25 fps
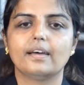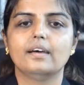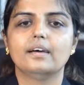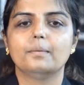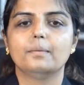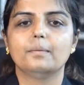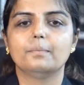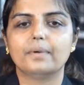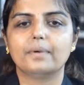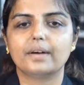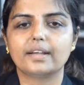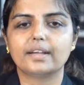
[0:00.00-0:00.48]

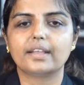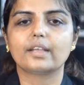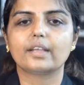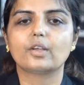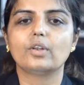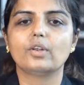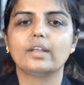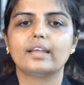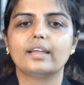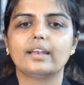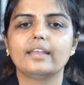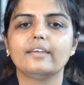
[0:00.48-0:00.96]

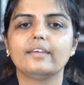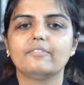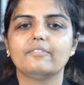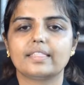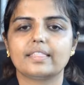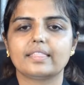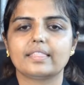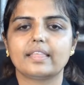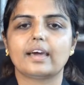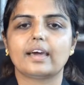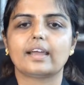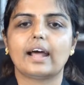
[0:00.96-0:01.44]
particularly when
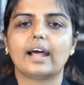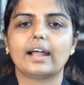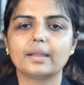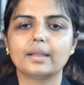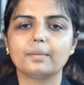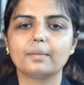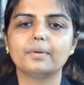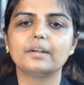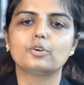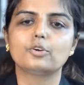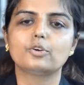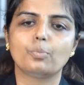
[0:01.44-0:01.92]
they are
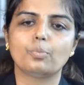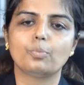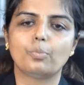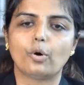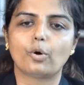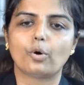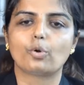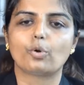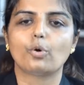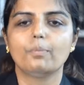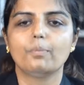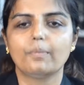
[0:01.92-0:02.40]
unable to
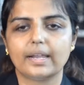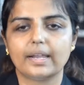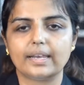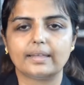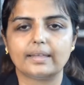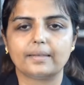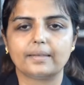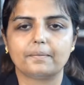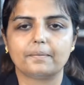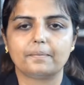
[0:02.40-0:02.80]
borrow money.